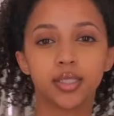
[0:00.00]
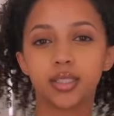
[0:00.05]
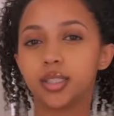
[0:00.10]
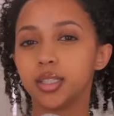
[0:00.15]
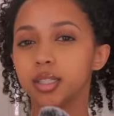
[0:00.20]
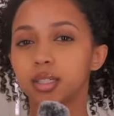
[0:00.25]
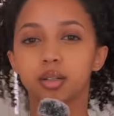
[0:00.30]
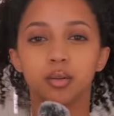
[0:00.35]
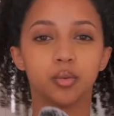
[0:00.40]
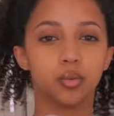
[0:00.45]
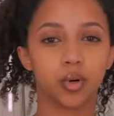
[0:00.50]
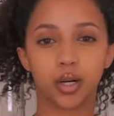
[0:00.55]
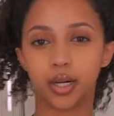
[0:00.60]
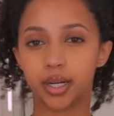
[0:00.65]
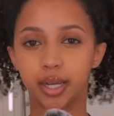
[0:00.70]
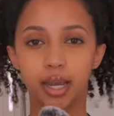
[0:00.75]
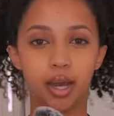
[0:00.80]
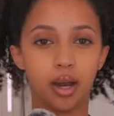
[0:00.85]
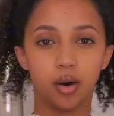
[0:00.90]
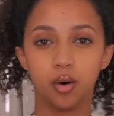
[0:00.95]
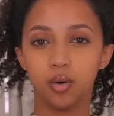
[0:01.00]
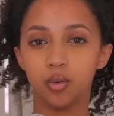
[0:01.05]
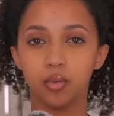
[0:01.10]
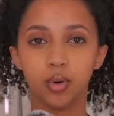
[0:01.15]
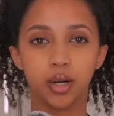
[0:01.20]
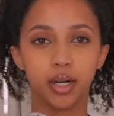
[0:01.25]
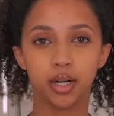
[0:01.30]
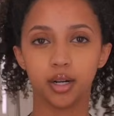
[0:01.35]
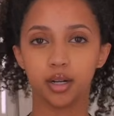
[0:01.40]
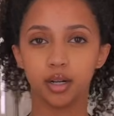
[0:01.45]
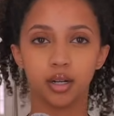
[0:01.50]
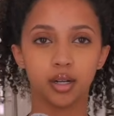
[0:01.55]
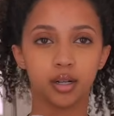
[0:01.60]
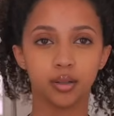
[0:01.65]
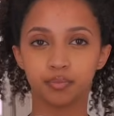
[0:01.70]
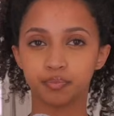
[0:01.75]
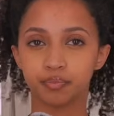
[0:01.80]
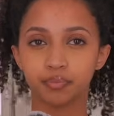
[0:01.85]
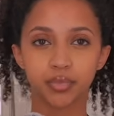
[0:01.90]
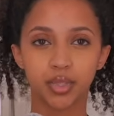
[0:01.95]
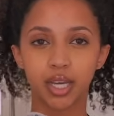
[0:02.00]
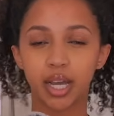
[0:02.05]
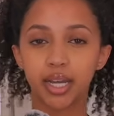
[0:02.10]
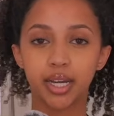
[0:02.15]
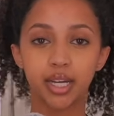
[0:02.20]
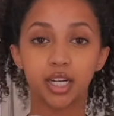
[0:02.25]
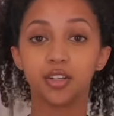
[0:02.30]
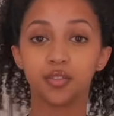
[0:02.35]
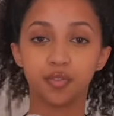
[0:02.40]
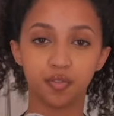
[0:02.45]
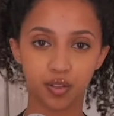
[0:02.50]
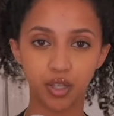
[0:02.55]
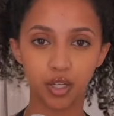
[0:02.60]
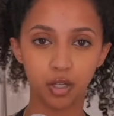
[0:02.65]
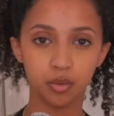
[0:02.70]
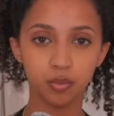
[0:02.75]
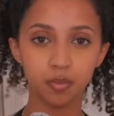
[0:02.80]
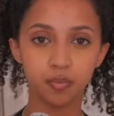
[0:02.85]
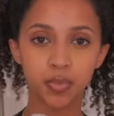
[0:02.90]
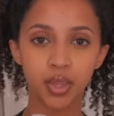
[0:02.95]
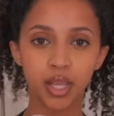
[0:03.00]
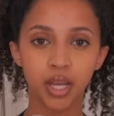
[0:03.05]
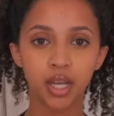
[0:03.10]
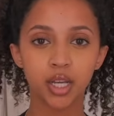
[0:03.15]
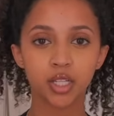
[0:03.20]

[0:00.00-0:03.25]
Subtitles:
didn't work out where I could film.